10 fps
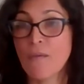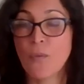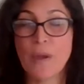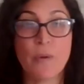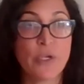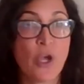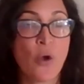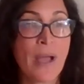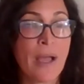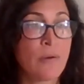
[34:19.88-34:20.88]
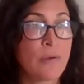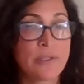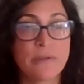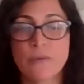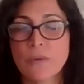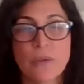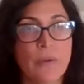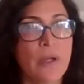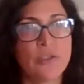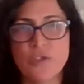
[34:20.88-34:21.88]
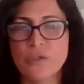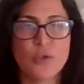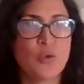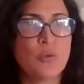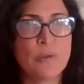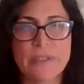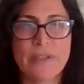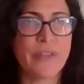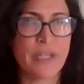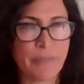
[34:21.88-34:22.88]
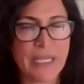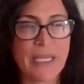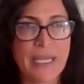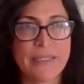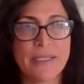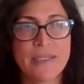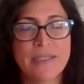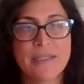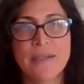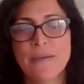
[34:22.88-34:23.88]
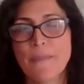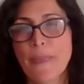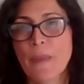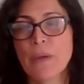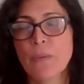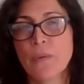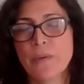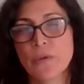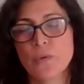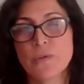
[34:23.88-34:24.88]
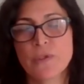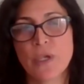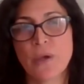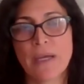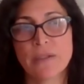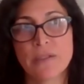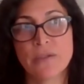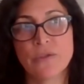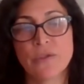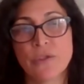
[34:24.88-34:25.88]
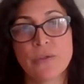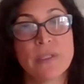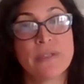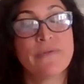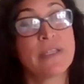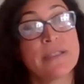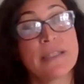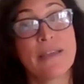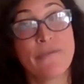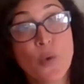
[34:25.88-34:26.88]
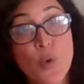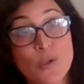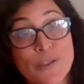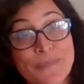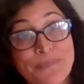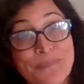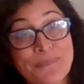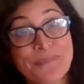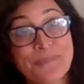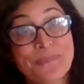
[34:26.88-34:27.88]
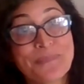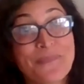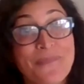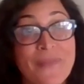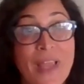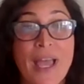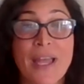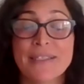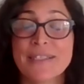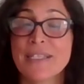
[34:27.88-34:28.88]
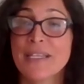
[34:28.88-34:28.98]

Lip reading: We would go out, I'd do the normal stuff that a PA does, but what we would also go out and do is investigate fraud. And